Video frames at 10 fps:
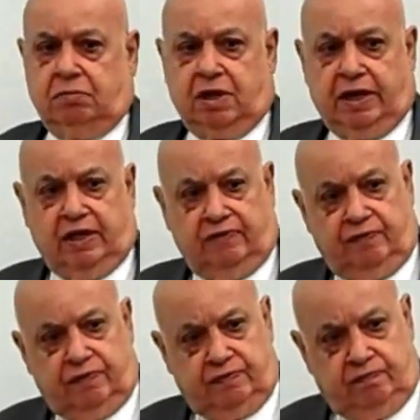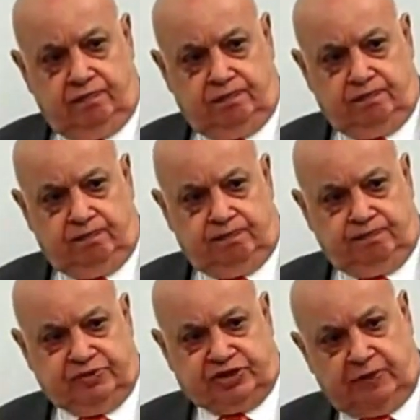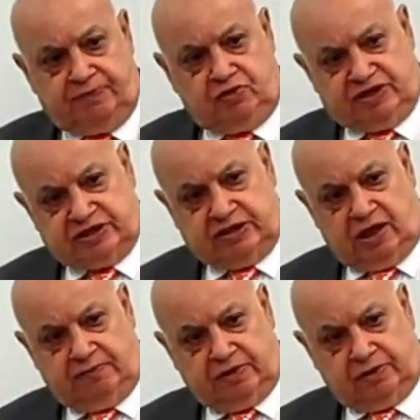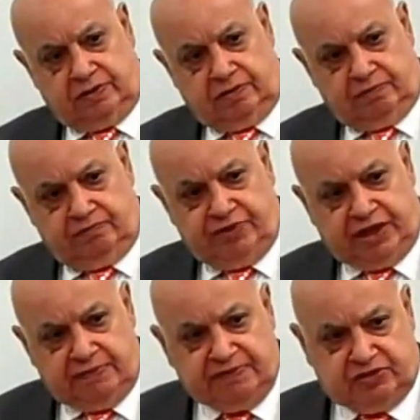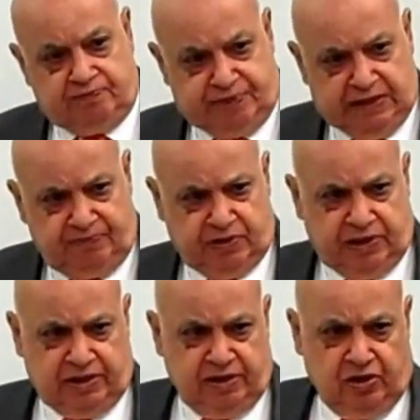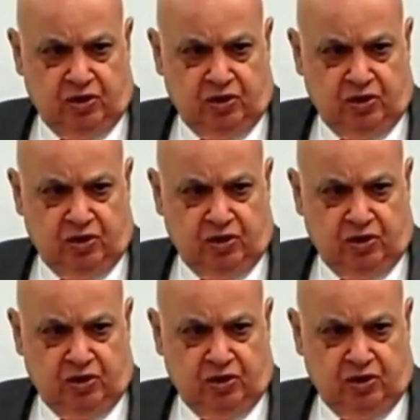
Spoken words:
kind of subdue Islam and bring people in